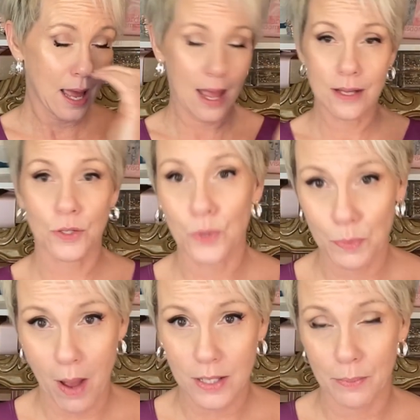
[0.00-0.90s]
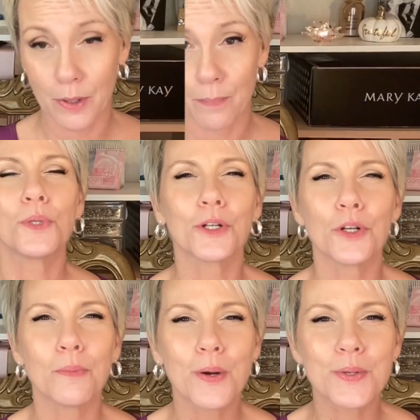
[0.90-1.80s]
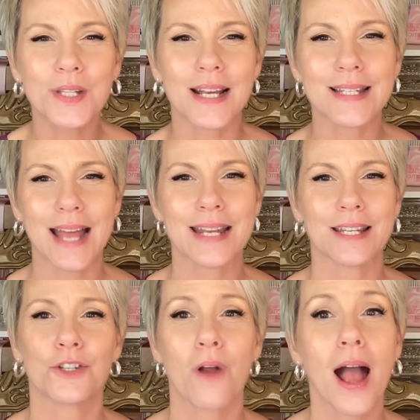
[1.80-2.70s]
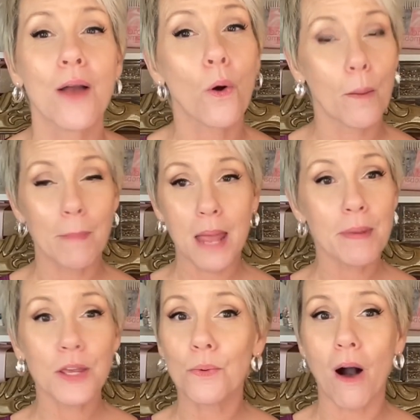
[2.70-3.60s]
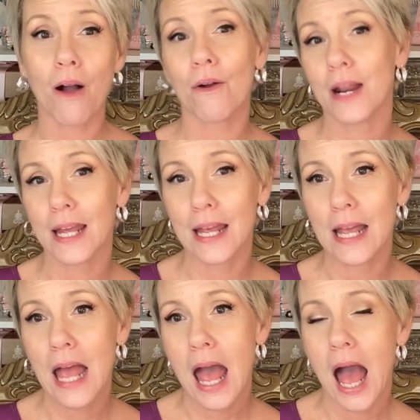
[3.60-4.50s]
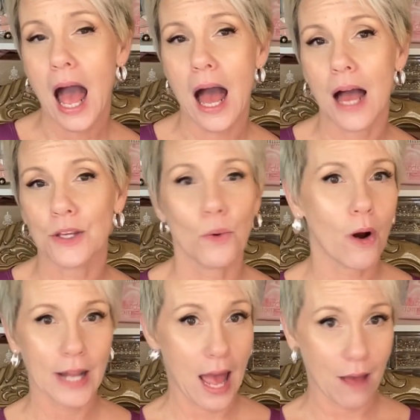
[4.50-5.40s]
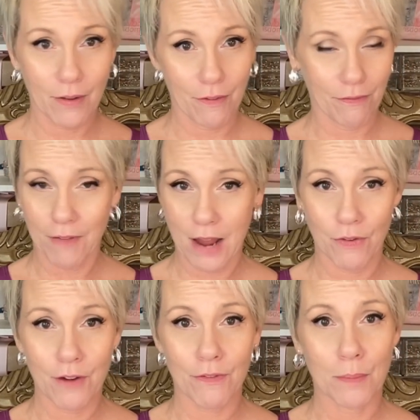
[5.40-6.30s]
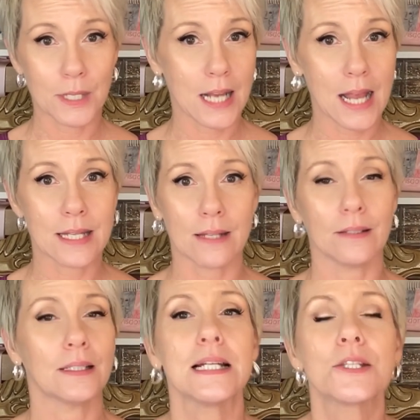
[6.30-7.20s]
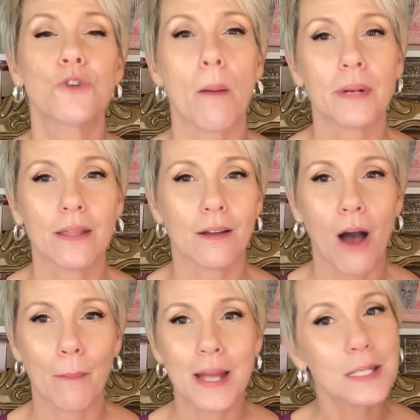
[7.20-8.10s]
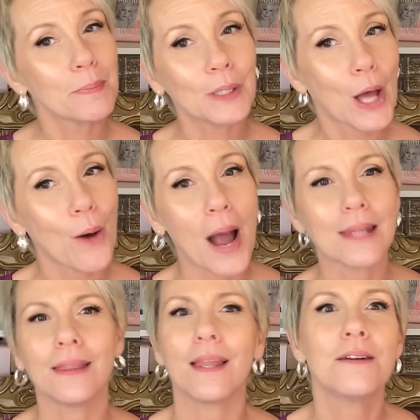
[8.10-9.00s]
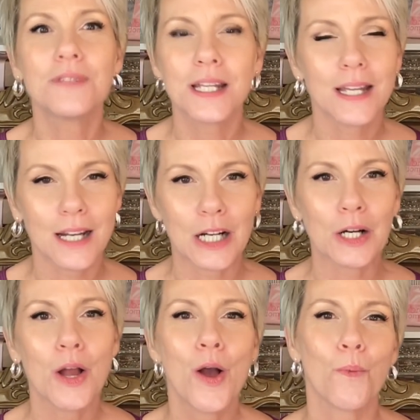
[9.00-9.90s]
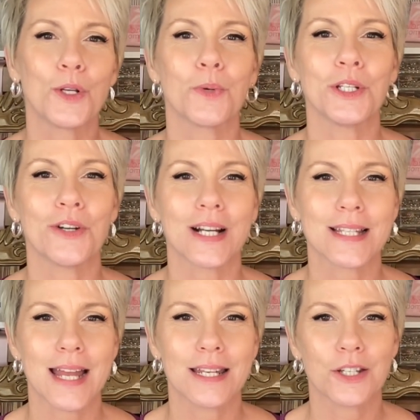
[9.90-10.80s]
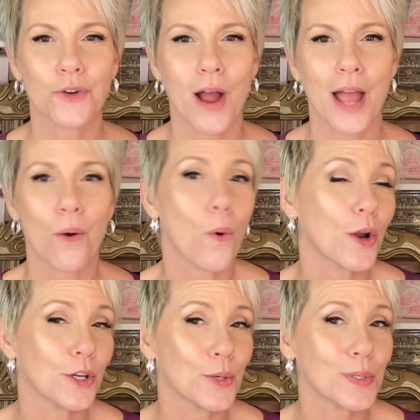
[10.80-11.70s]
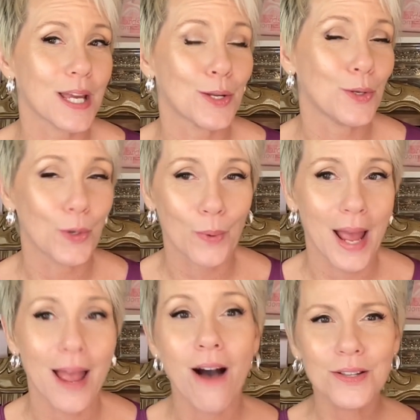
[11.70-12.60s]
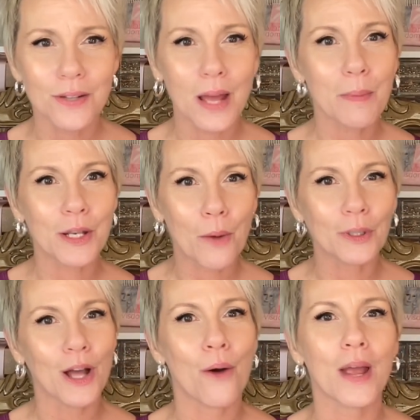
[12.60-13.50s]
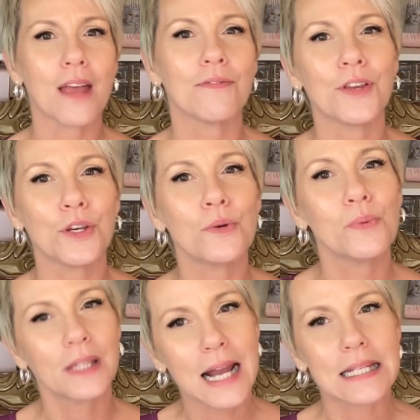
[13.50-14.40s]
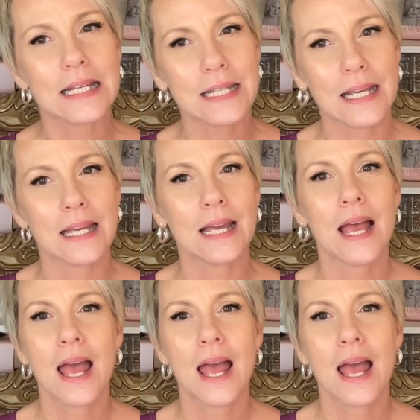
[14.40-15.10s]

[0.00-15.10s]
as soon as possible. What tool are you most excited to try? Or maybe you already have a favorite from today's list. Drop it in the comments below. I'd love to hear which one you're excited to try or use in a new way. Also, let me know below if you would like to see